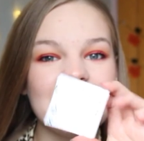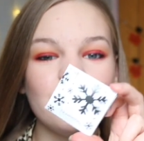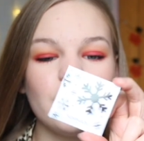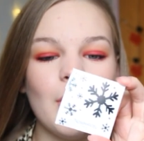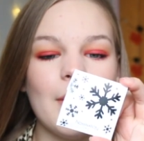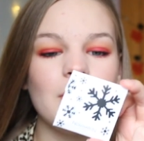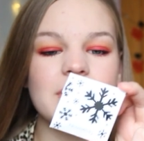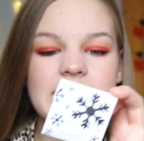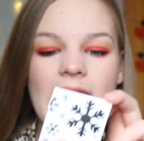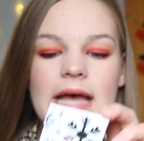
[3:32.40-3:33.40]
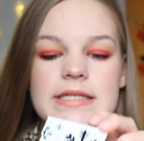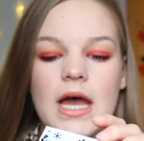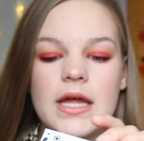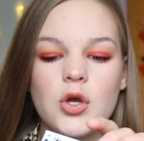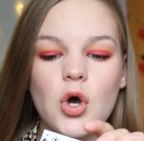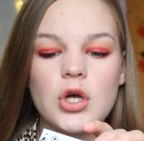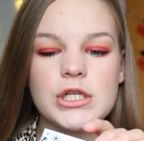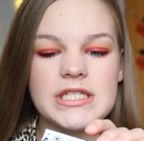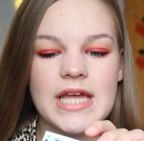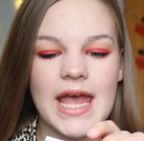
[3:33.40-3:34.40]
Then from my mum and dad, I
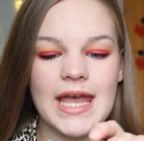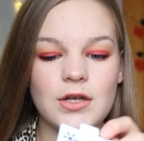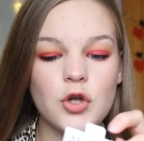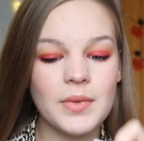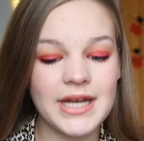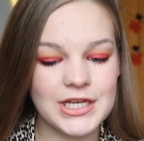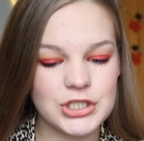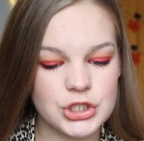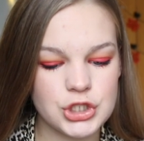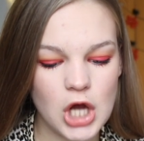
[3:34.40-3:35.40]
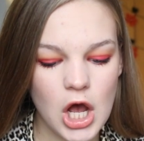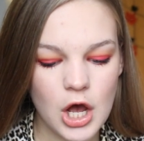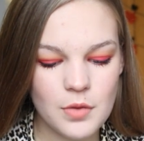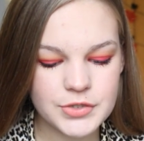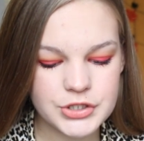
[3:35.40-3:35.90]
got a nomination charm.